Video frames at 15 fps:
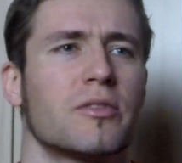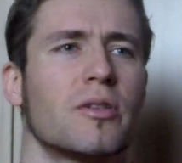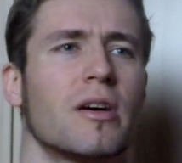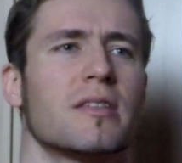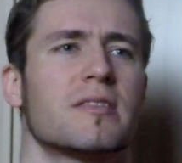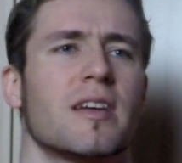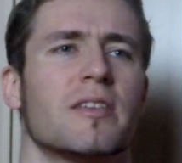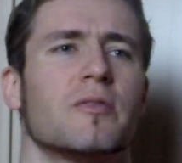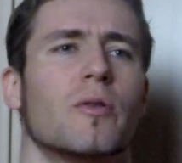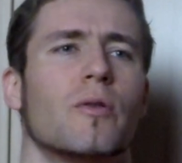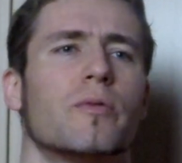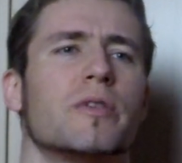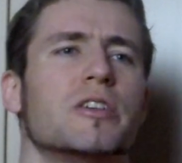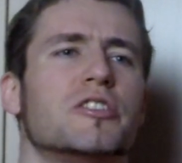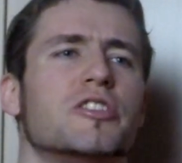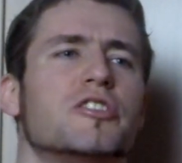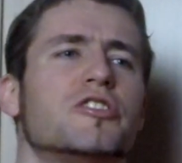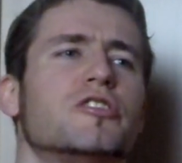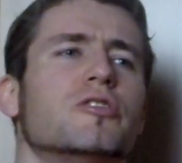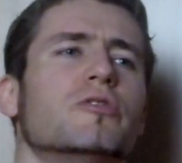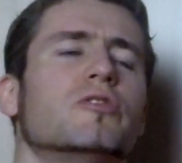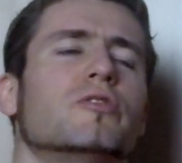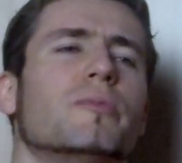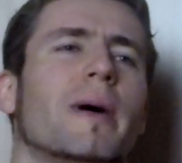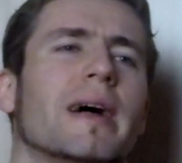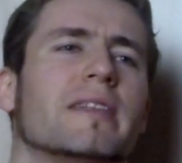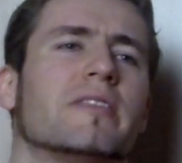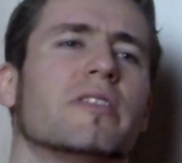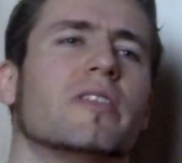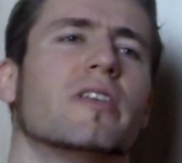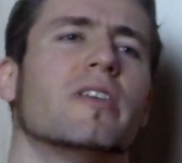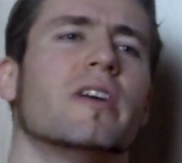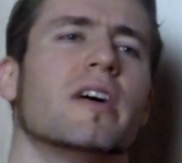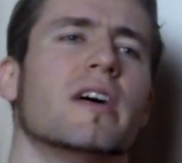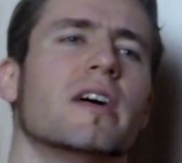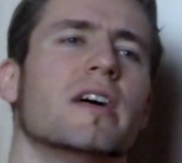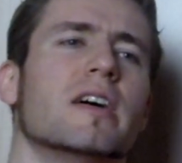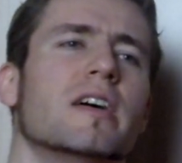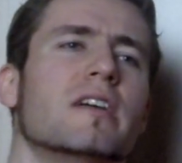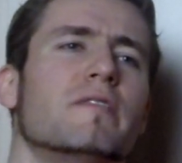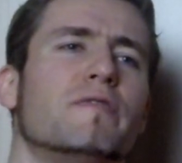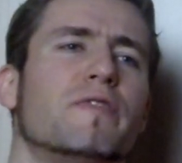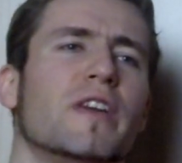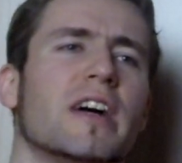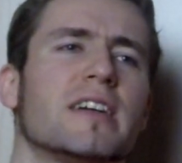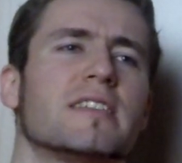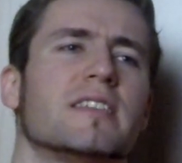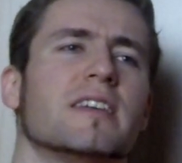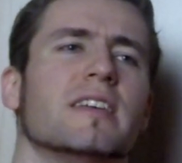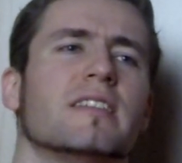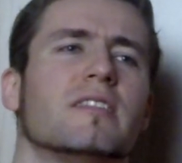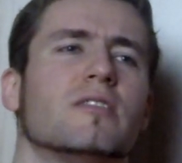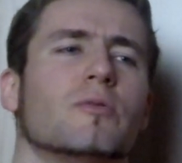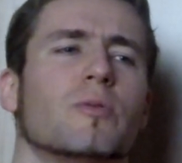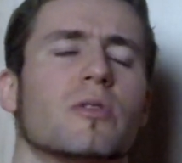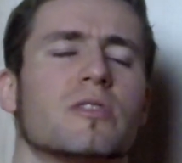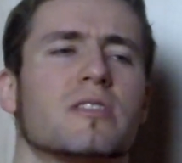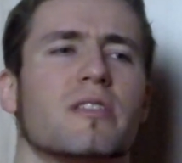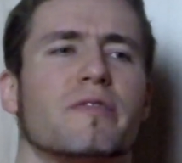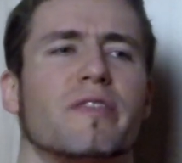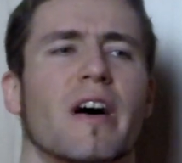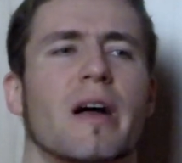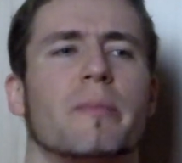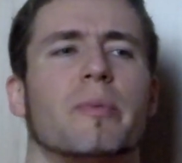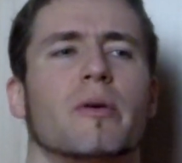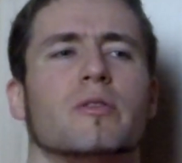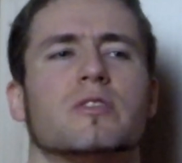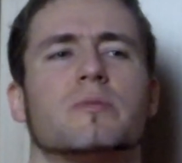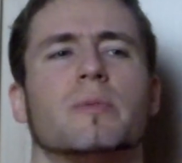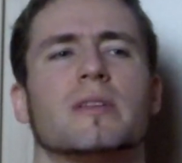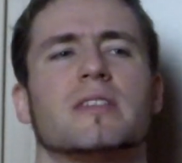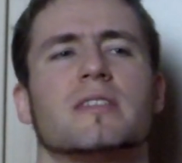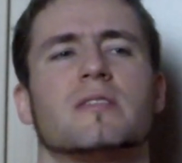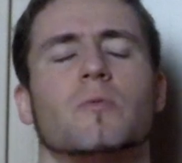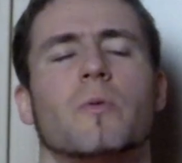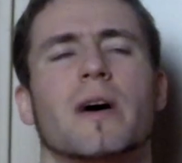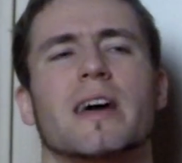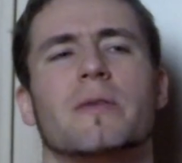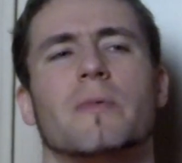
cross, and Origi should do better. He flicks it towards the far post, but it's way